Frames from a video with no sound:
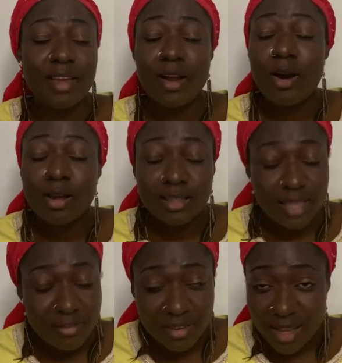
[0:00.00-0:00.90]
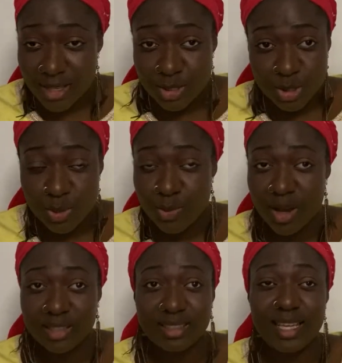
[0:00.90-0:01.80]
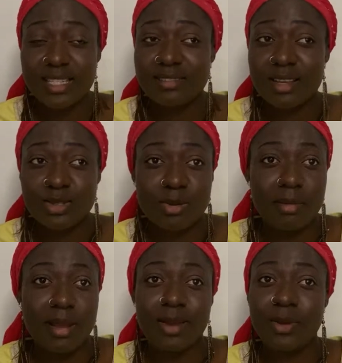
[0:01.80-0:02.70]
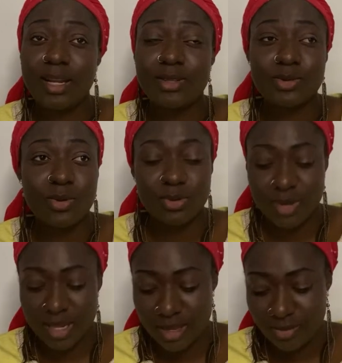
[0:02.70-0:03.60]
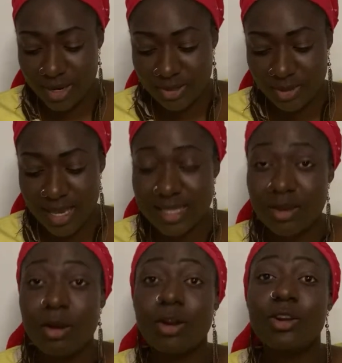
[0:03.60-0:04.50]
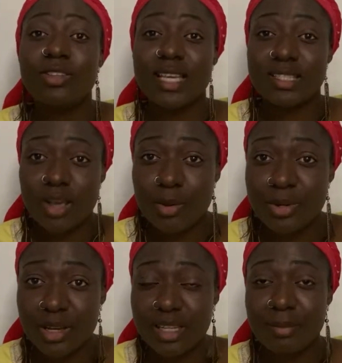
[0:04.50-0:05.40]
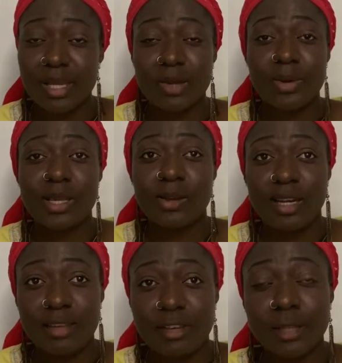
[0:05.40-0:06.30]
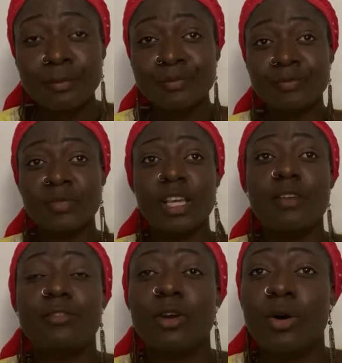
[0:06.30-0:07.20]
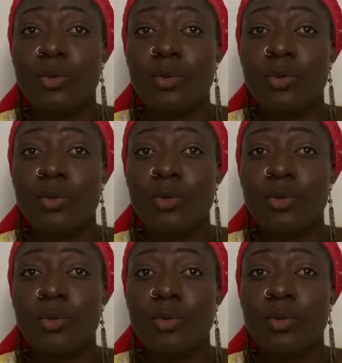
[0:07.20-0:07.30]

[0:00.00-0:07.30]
all the African soup, all the Nigerian soup. I'm like, we need to go to Edinburgh. So yes, the closest option, depending on where you're living. If you're